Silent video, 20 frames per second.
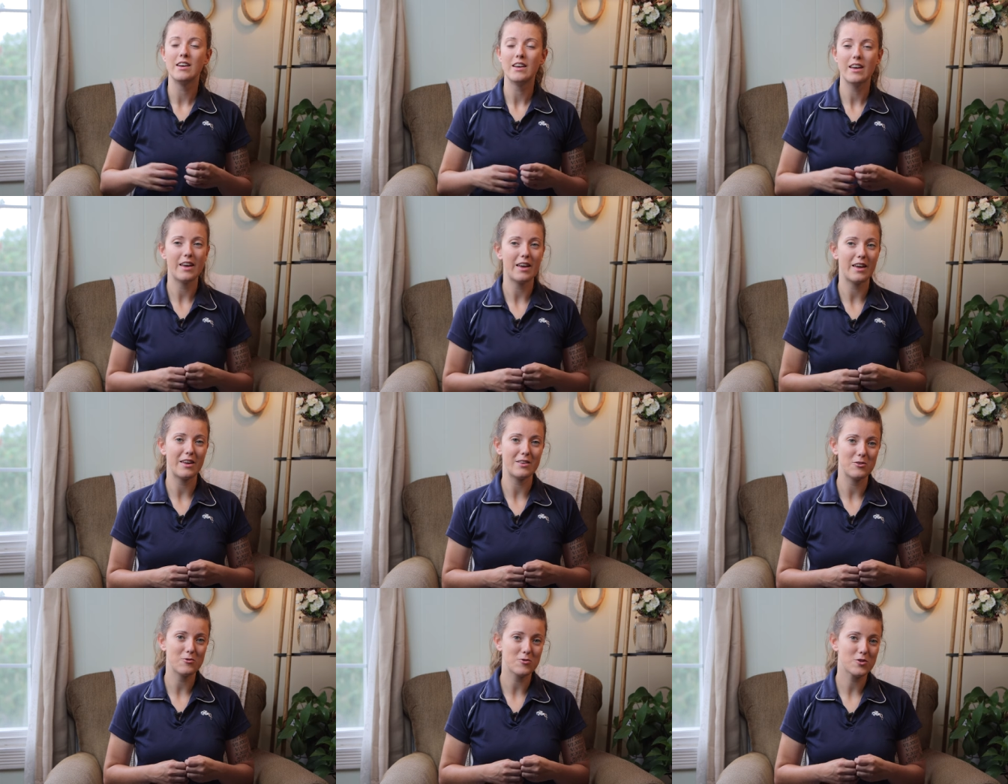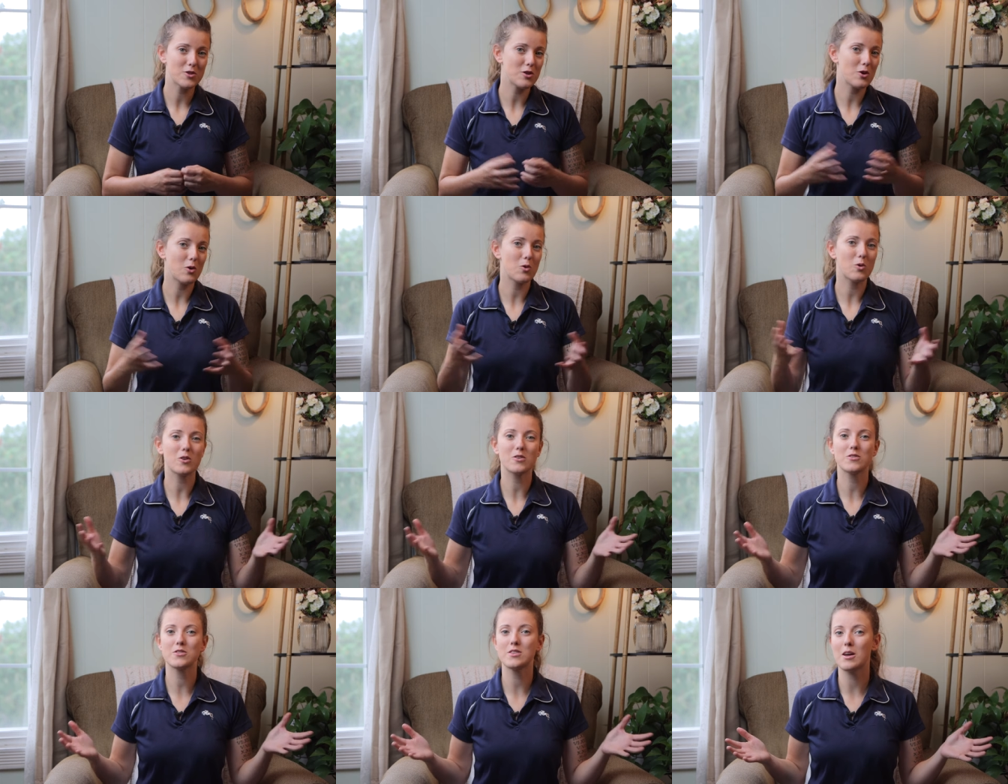and you see a
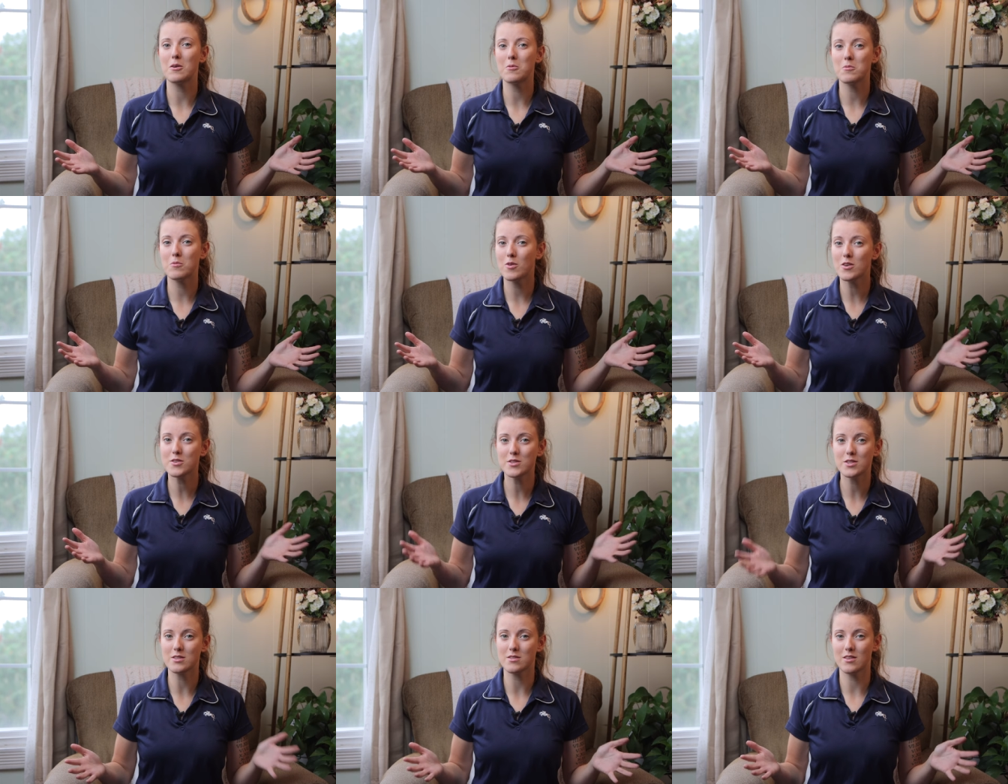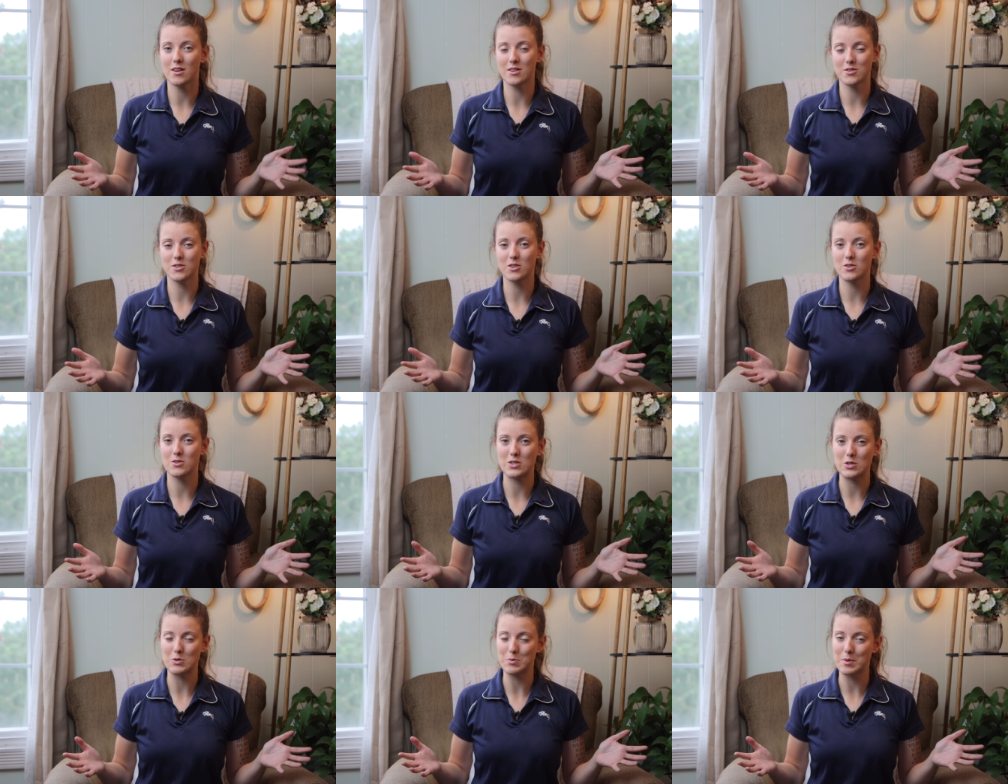horse that wasn't on
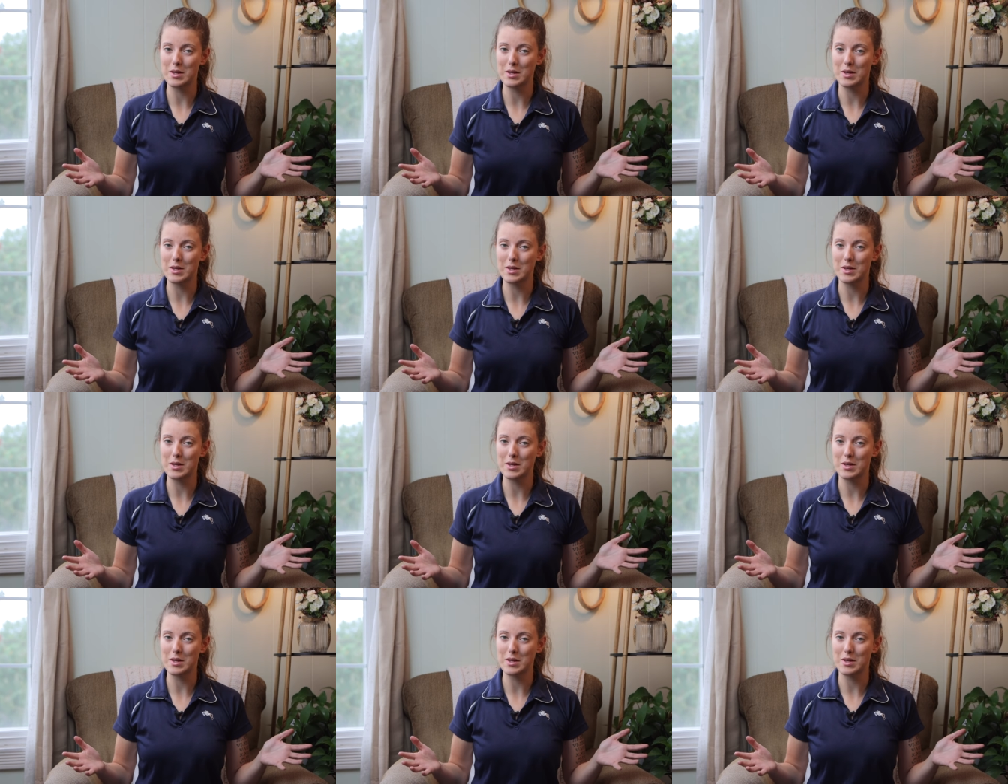social